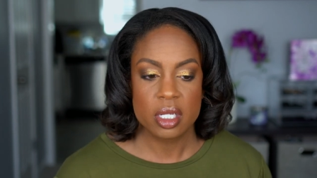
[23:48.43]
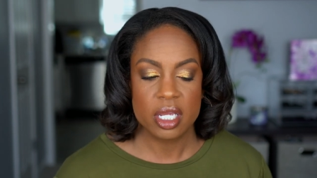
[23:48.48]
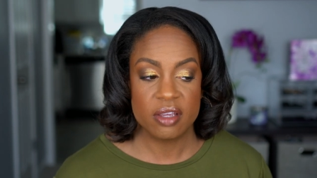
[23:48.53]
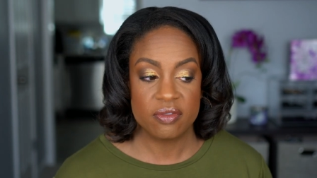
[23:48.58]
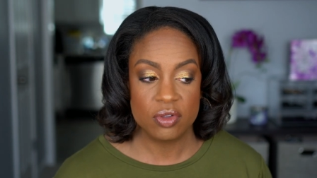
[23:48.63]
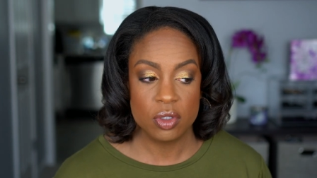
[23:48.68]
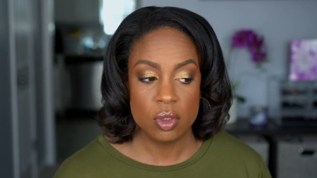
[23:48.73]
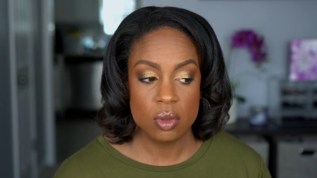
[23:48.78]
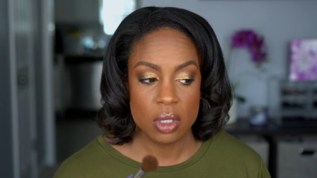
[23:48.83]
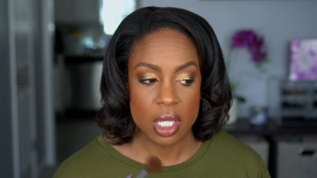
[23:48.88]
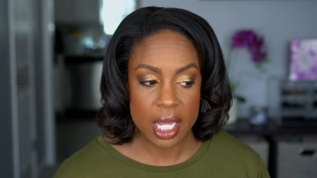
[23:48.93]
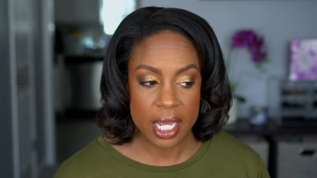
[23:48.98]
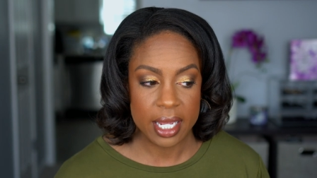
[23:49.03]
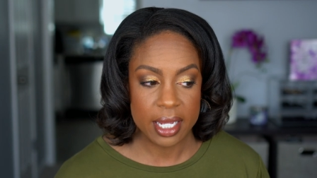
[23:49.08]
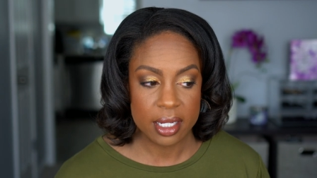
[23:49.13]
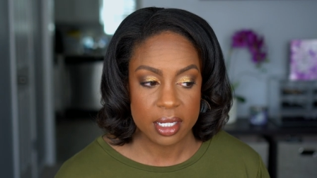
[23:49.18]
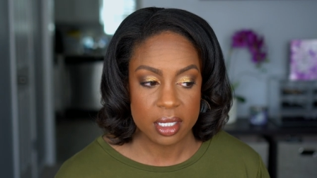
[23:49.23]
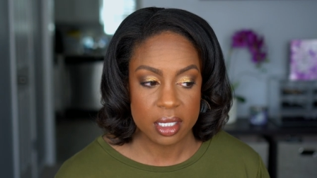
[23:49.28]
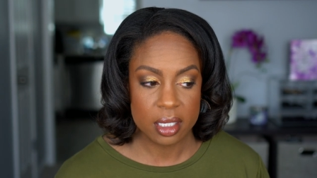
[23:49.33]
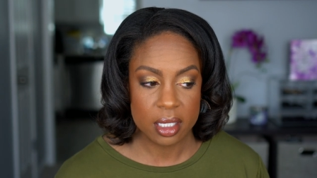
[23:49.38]
if you
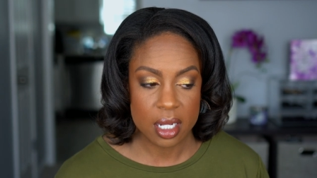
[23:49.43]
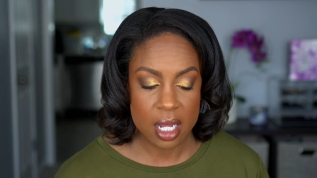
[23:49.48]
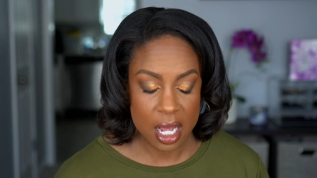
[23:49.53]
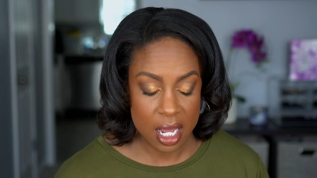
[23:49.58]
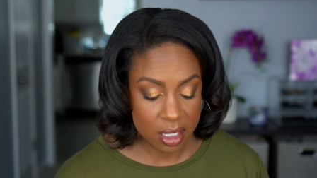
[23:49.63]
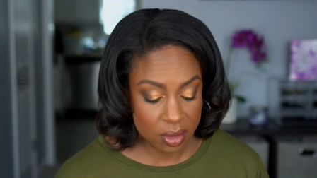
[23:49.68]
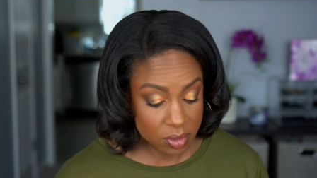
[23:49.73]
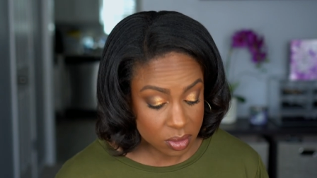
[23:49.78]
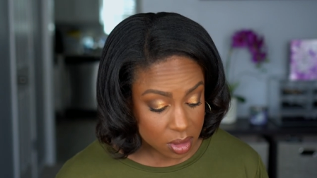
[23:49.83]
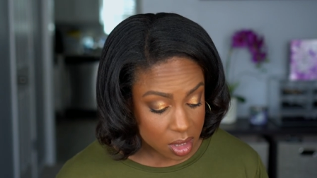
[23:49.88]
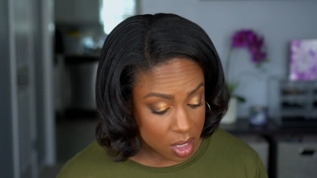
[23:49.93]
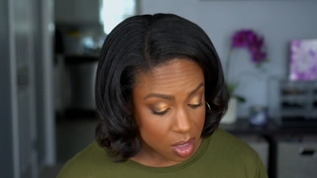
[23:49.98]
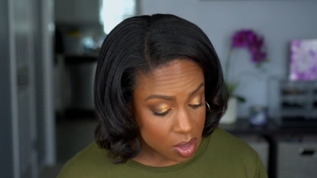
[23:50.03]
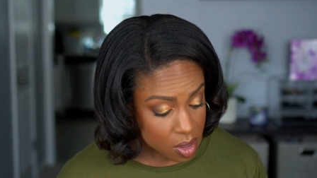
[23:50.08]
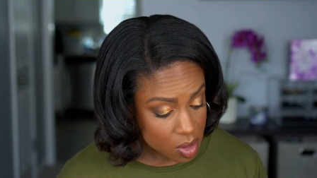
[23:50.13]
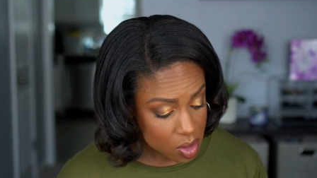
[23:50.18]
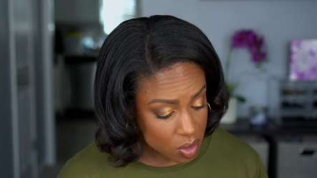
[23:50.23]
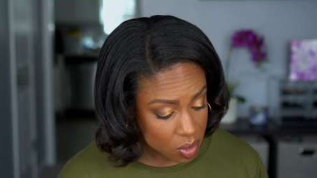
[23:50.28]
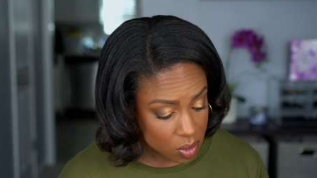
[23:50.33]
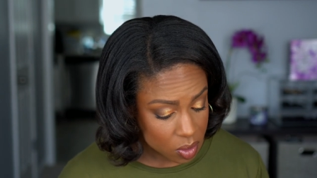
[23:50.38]
like, I don't
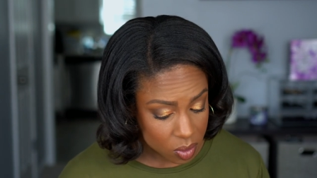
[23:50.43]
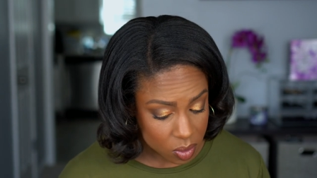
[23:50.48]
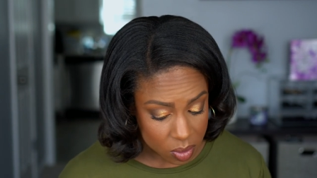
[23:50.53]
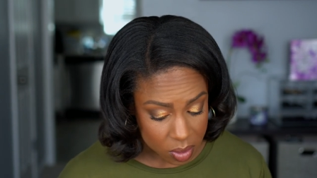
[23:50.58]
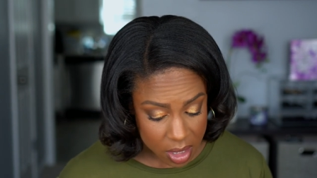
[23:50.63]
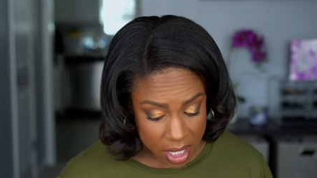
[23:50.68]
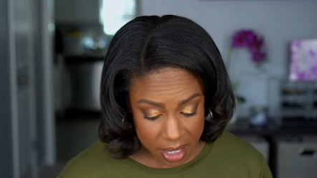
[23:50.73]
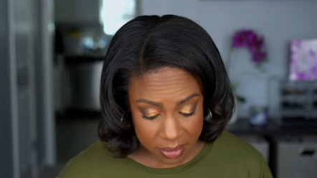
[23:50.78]
know.